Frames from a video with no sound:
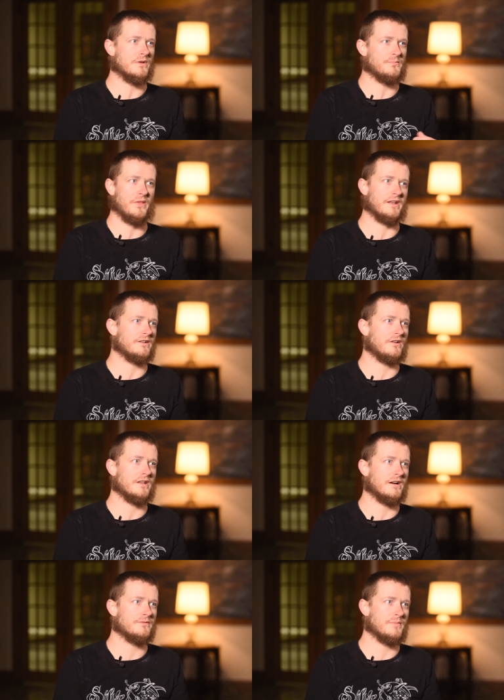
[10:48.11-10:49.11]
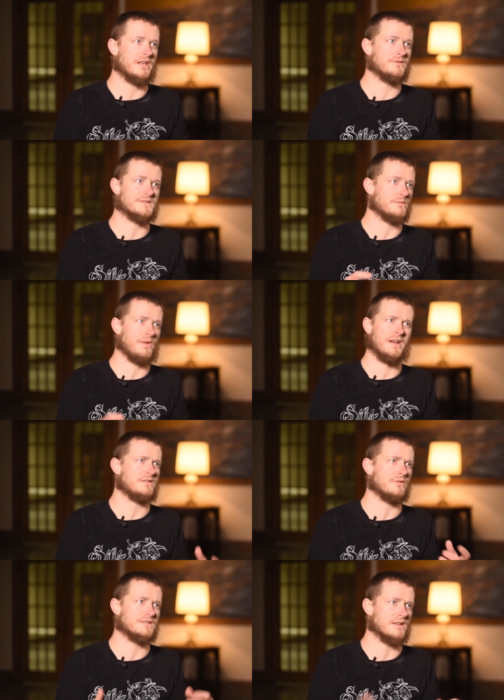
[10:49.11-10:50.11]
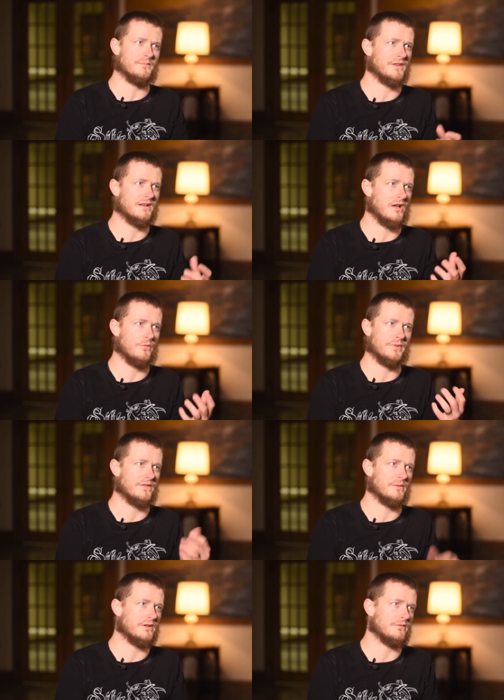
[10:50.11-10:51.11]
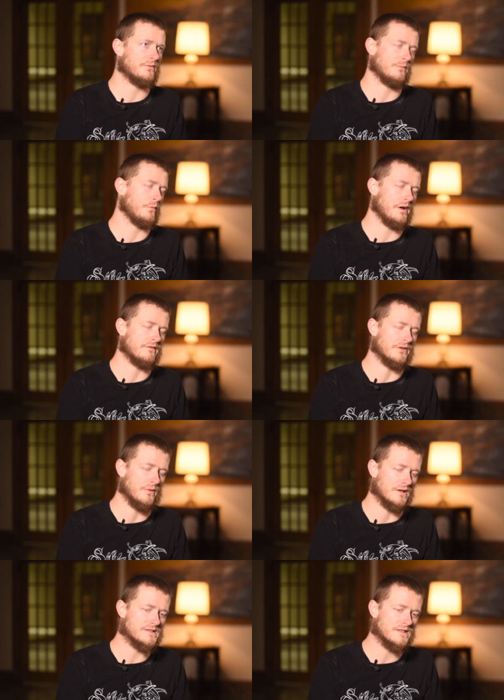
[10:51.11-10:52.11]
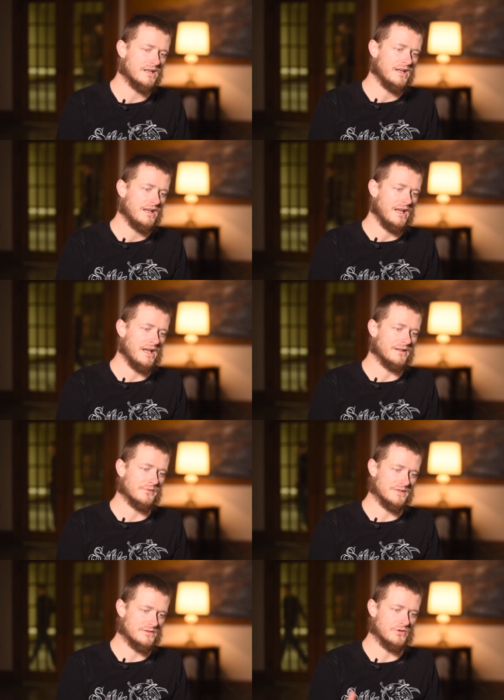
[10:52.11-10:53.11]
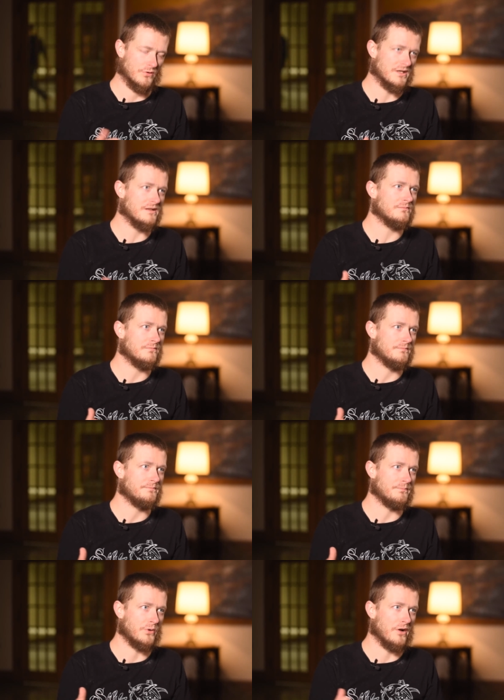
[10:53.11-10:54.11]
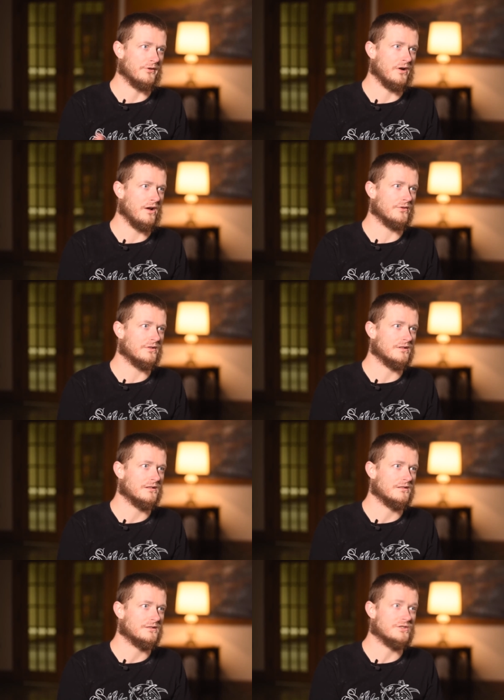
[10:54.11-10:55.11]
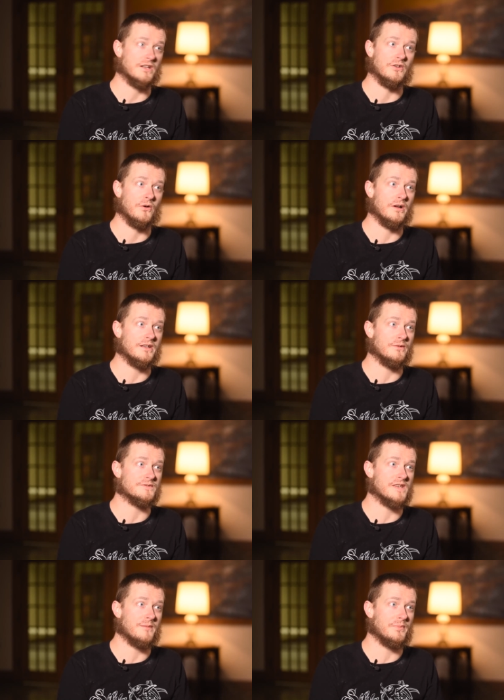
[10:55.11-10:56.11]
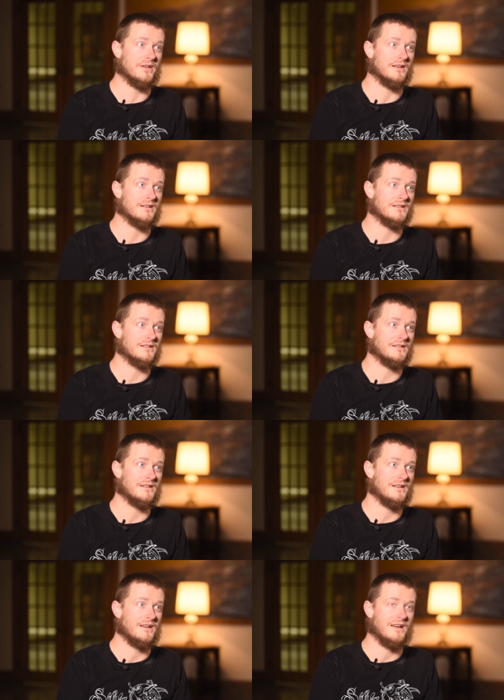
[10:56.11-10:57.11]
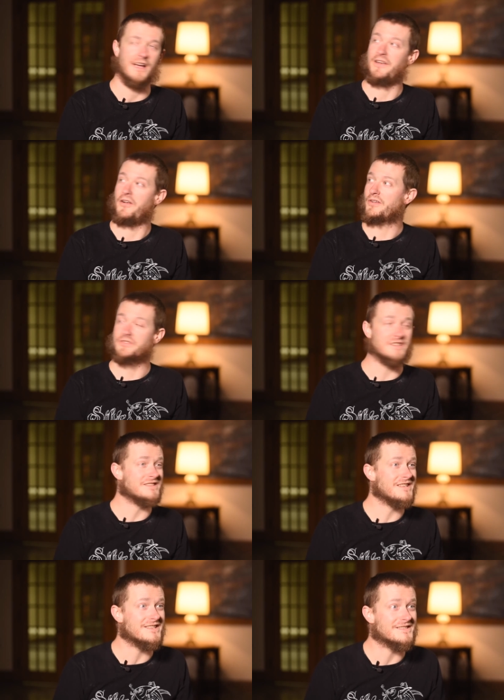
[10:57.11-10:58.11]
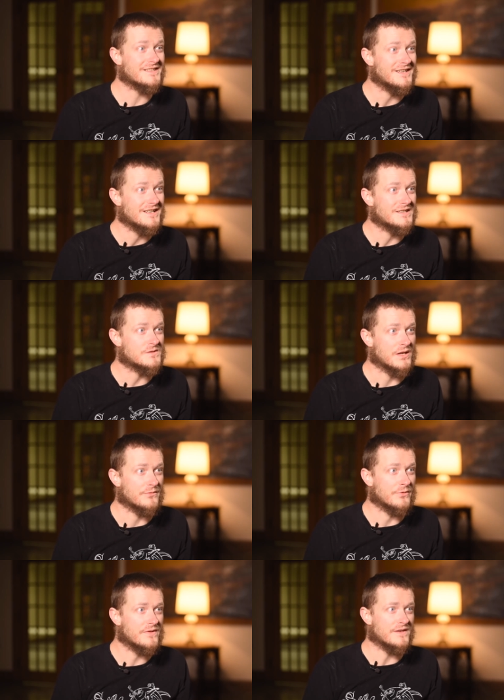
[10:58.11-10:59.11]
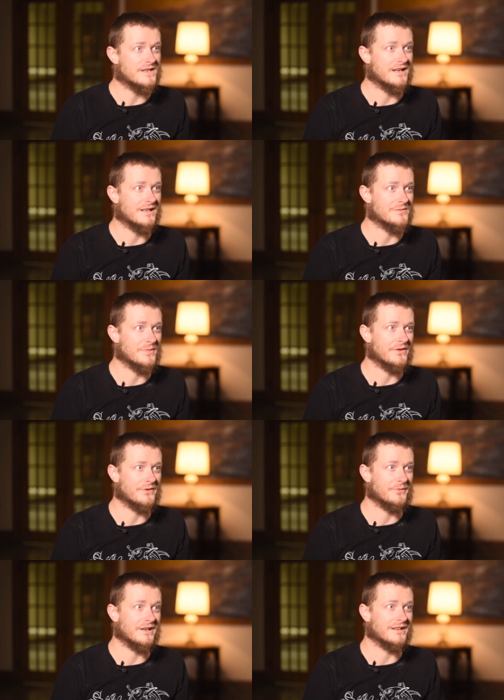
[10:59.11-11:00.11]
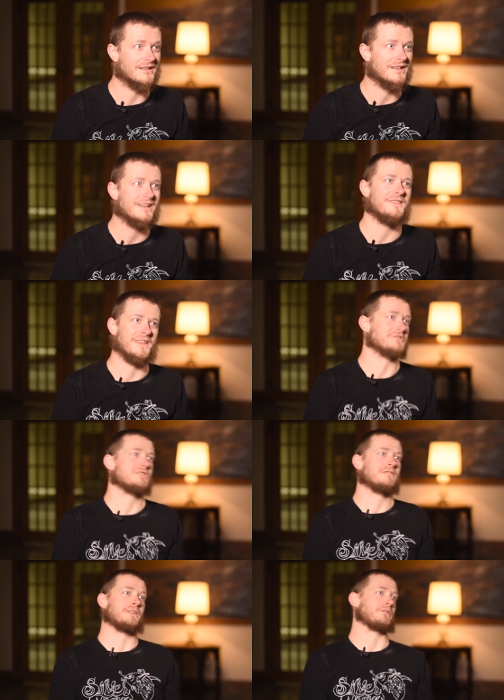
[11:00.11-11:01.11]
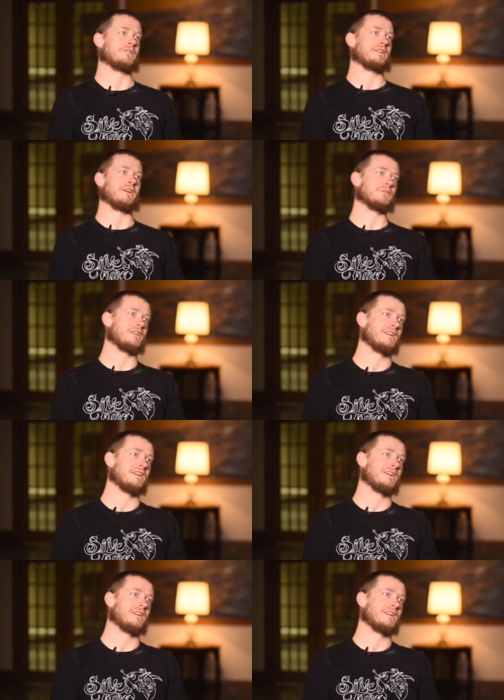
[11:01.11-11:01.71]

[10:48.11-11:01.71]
We had planned it all out. Mickey was in the back doing something, helping somebody, or whatever it was. And Jordy brought her out. She had no idea what was happening. And all she sees is me and Ruthie standing in the middle of the ring. Then she figured it out.